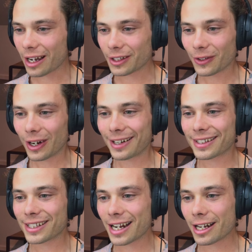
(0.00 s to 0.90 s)
I don't
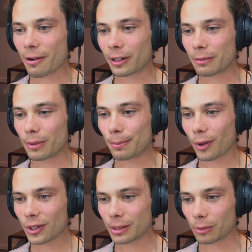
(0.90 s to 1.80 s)
understand how it can be
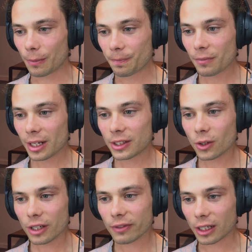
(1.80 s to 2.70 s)
possible. It's
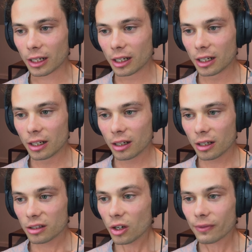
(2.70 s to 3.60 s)
not even
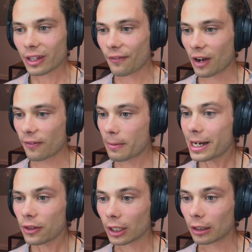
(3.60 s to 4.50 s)
that far from
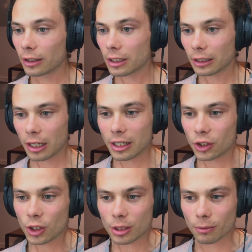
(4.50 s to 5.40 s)
anything. It's
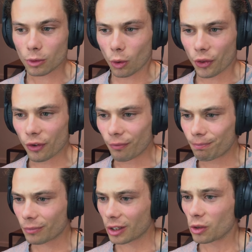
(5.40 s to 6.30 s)
just north of
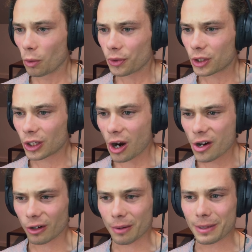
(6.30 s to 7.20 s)
North
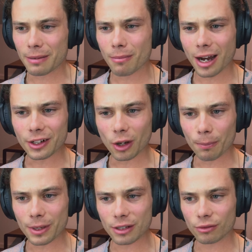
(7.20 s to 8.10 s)
Dakota. I mean, it might
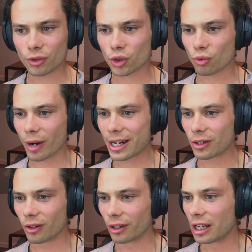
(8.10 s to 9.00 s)
not be straight
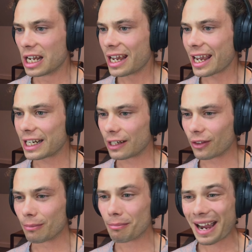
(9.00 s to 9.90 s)
on any of
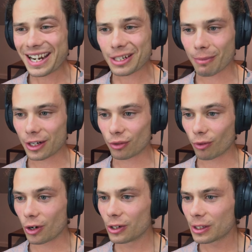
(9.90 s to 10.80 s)
the major
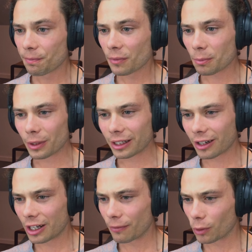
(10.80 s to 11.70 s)
roads, but it
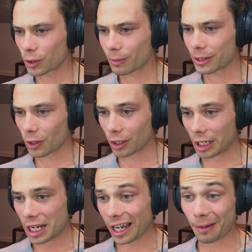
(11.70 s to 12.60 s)
kind of also is
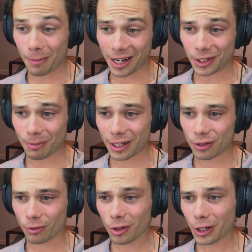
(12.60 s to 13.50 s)
on a
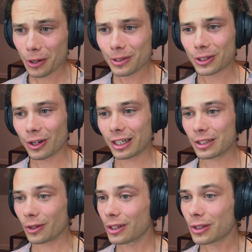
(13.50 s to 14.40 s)
major, oh no, it's not,
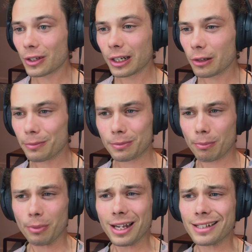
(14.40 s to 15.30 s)
it's on its own little
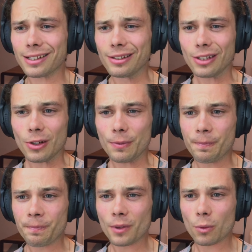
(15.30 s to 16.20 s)
place. And so
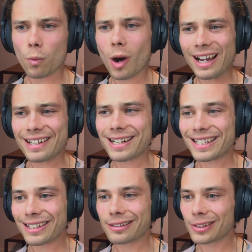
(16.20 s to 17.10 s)
why
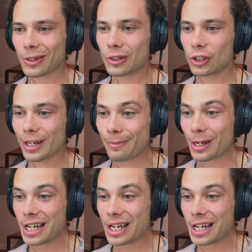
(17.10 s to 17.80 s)
is it so cheap?